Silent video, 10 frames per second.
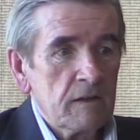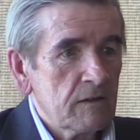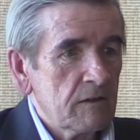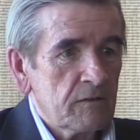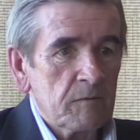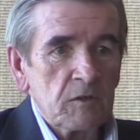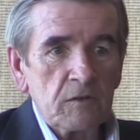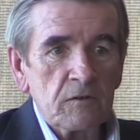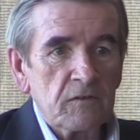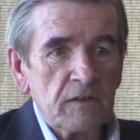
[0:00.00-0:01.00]
something you
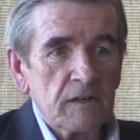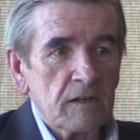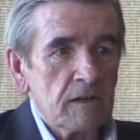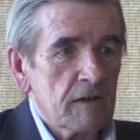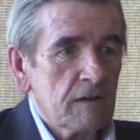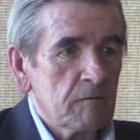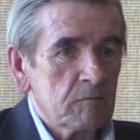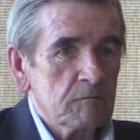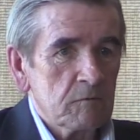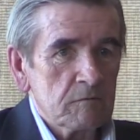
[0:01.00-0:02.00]
could have seen in,
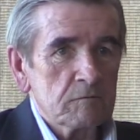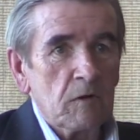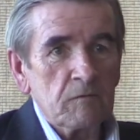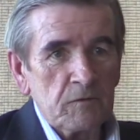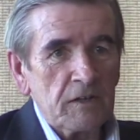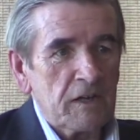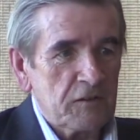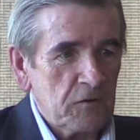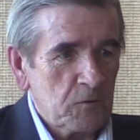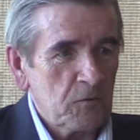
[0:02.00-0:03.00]
well, the
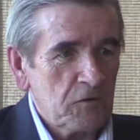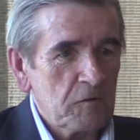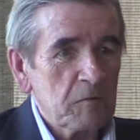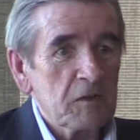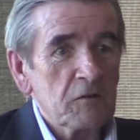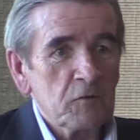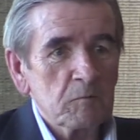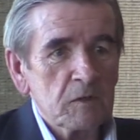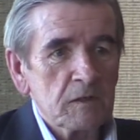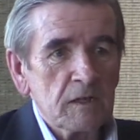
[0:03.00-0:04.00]
1930s is a bit different,
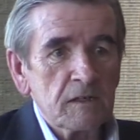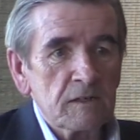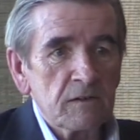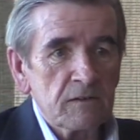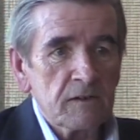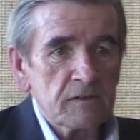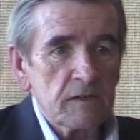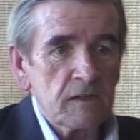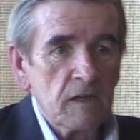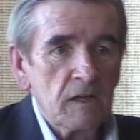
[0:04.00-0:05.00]
but
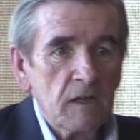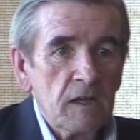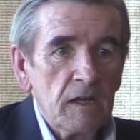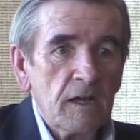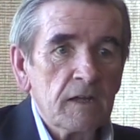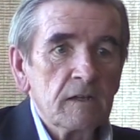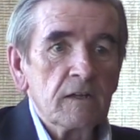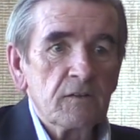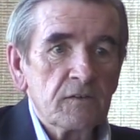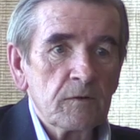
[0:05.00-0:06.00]
1960, and
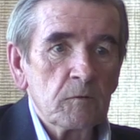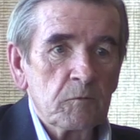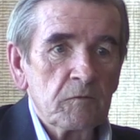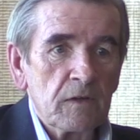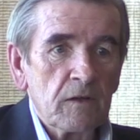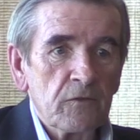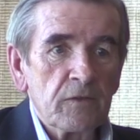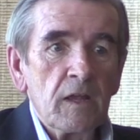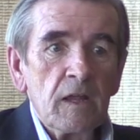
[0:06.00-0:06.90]
it still prevails.